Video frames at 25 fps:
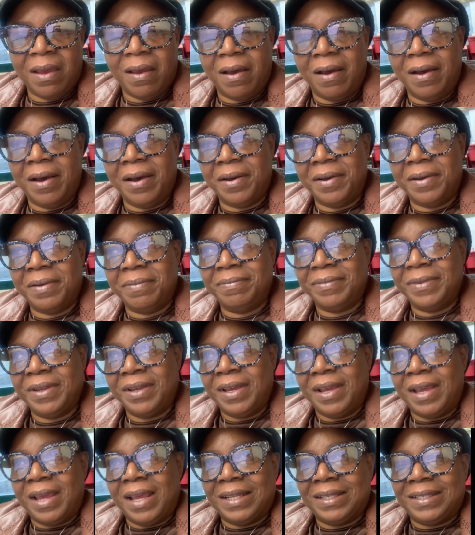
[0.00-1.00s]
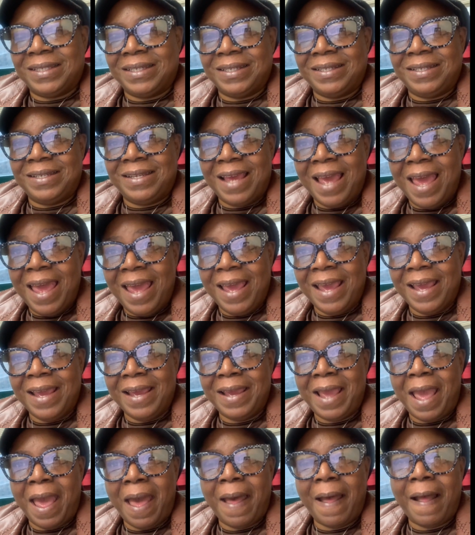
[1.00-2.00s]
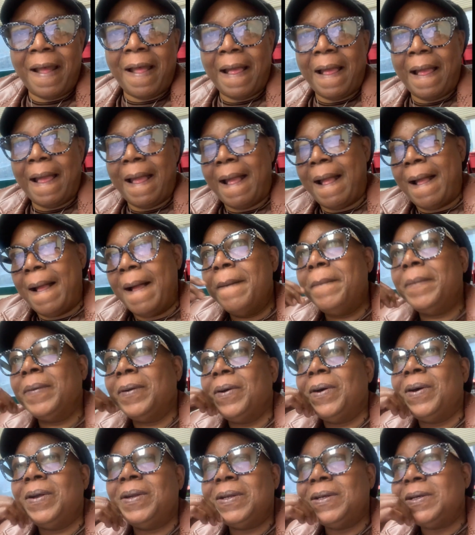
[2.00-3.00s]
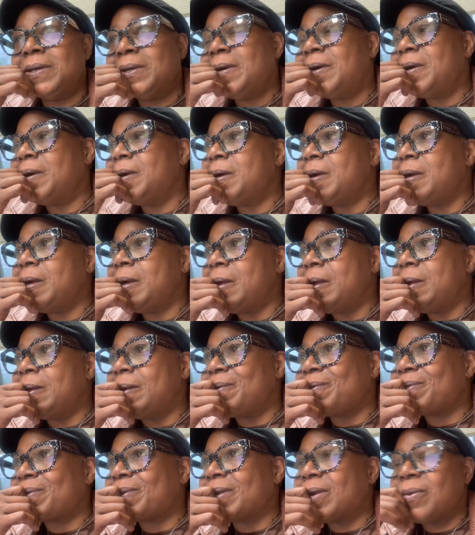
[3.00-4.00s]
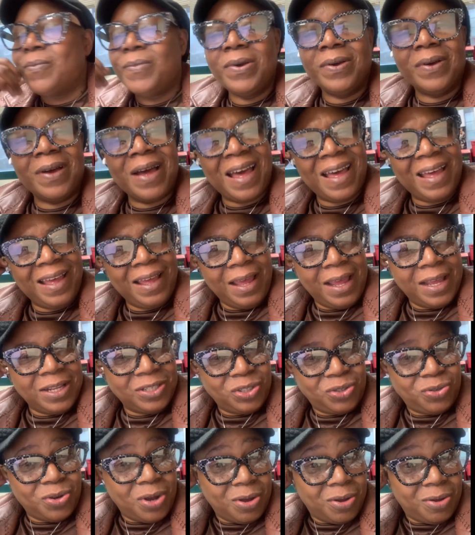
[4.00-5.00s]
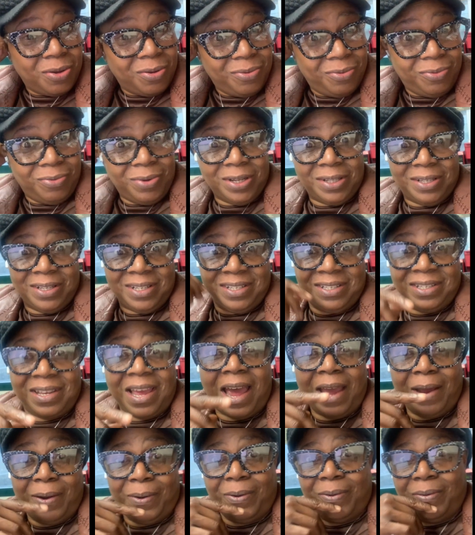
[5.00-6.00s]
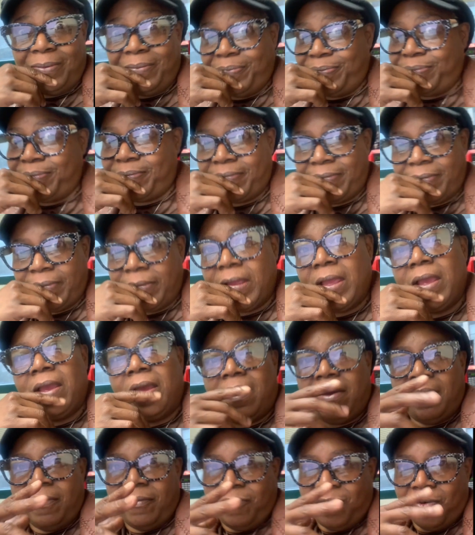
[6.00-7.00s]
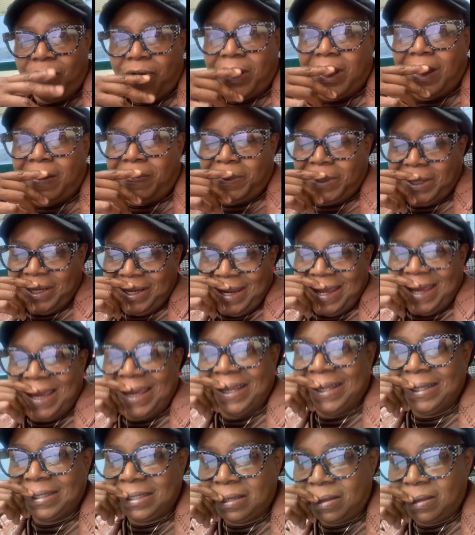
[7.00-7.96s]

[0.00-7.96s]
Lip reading: Um, Today, I'm gonna, I struggled with this title for a couple of days.